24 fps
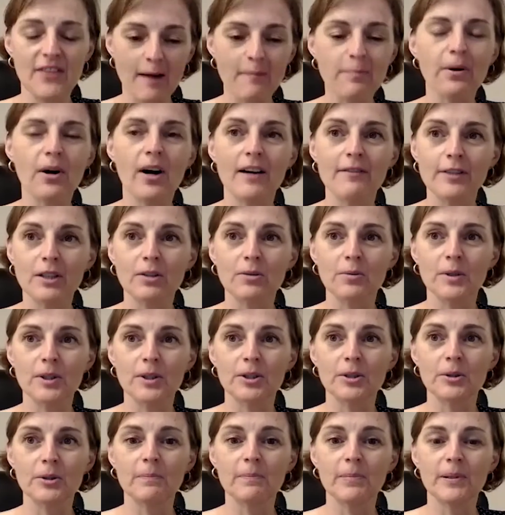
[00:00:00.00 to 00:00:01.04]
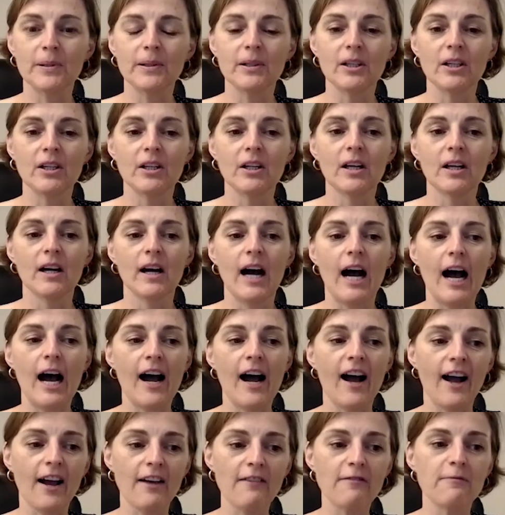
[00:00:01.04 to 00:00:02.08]
private group,
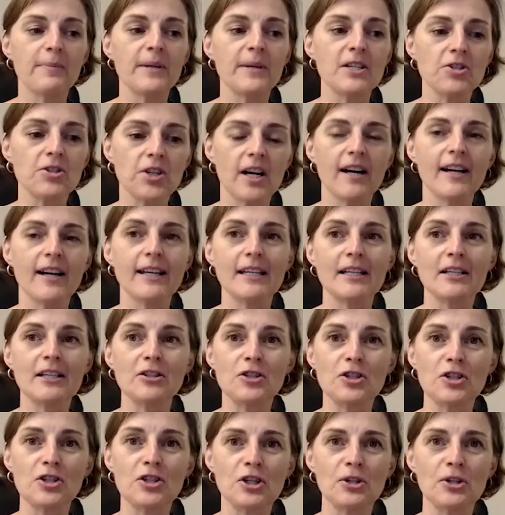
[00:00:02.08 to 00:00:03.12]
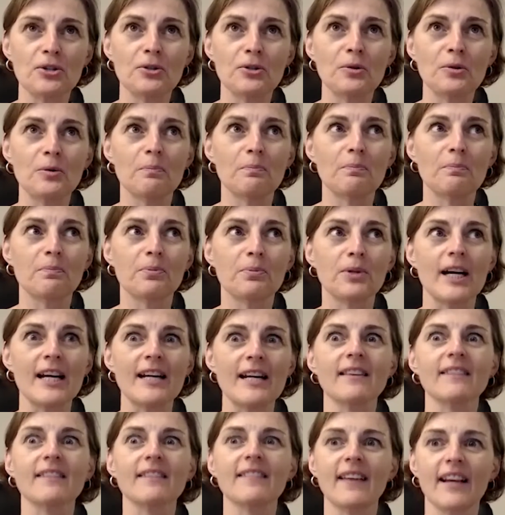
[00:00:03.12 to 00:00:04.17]
I've been trying to break
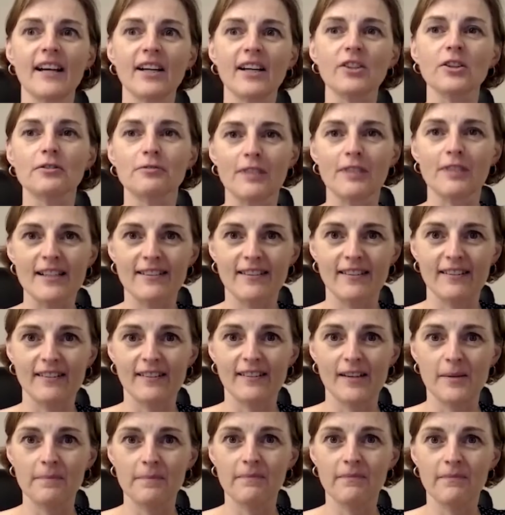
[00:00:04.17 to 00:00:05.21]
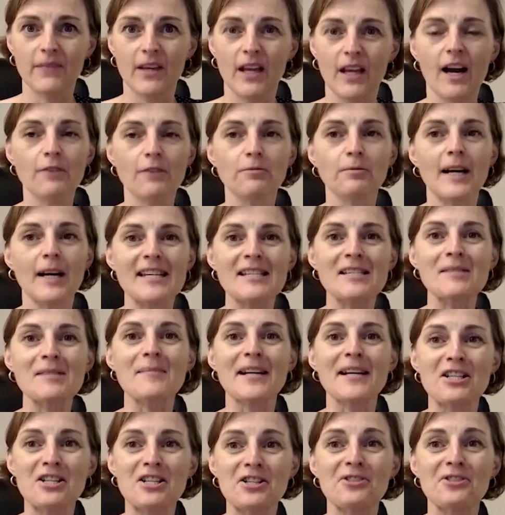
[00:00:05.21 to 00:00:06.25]
the cycle of racism. I raised my
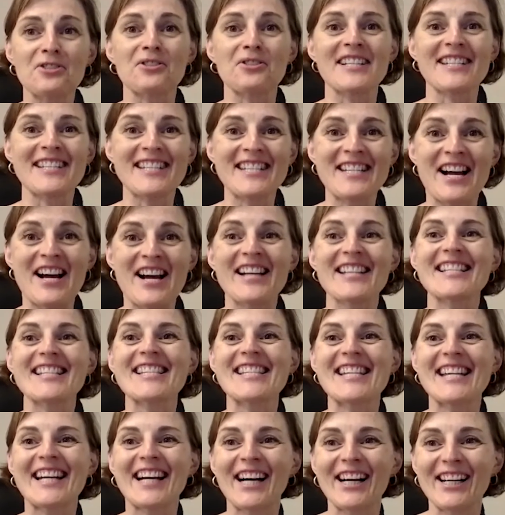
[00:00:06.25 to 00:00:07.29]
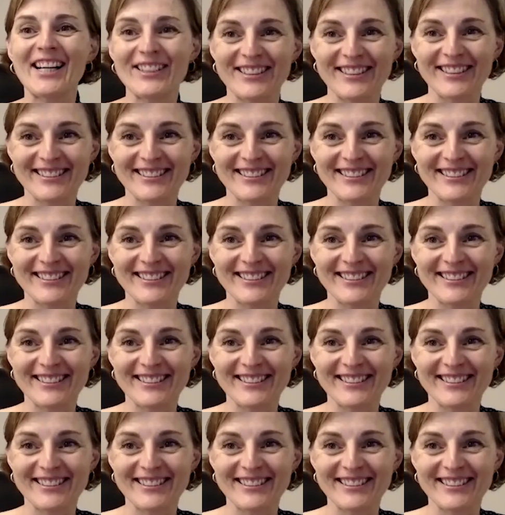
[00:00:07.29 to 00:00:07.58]
children to not see color.